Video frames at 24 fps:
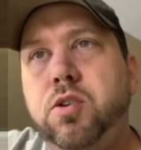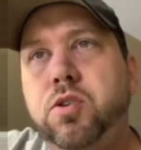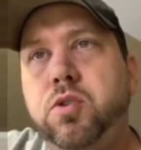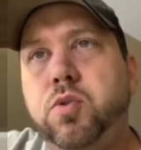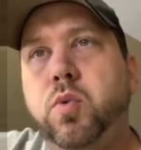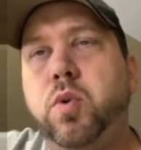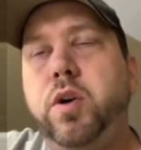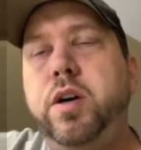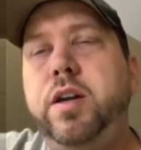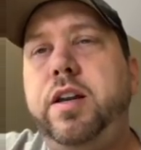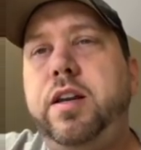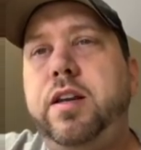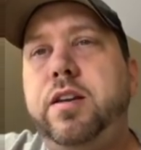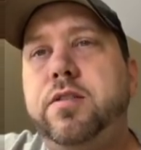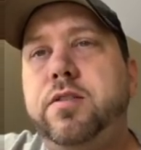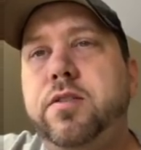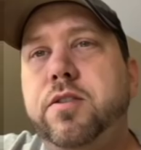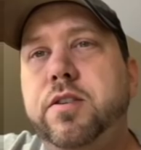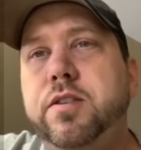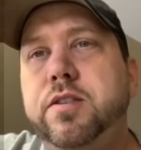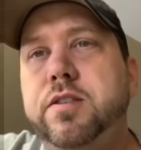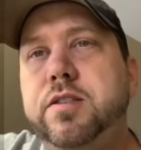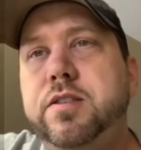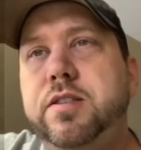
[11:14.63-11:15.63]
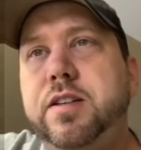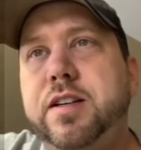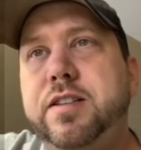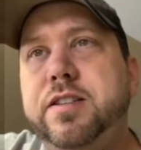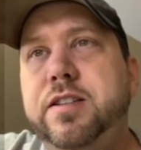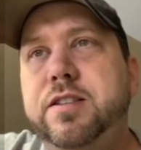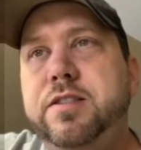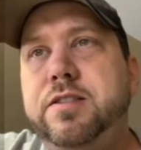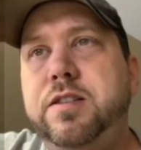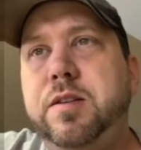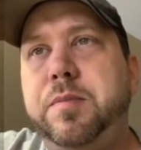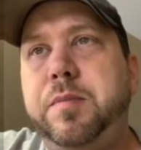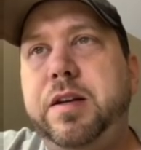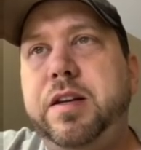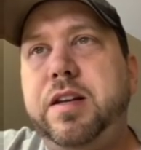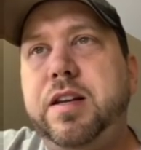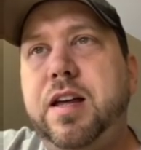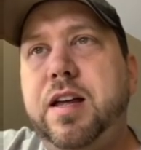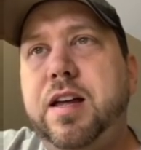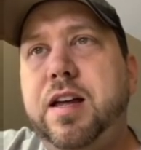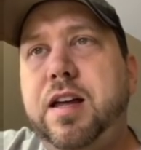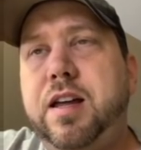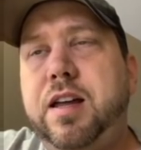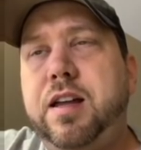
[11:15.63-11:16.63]
twenty. So this is nineteen
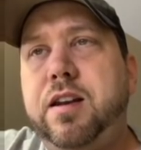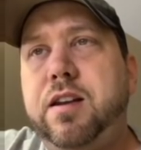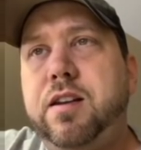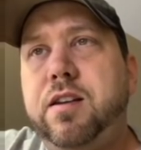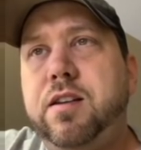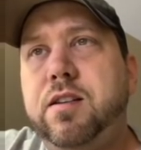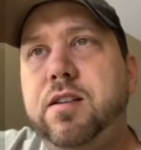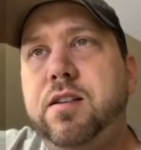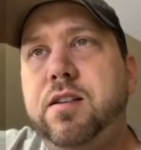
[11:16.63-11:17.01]
seventy-nine.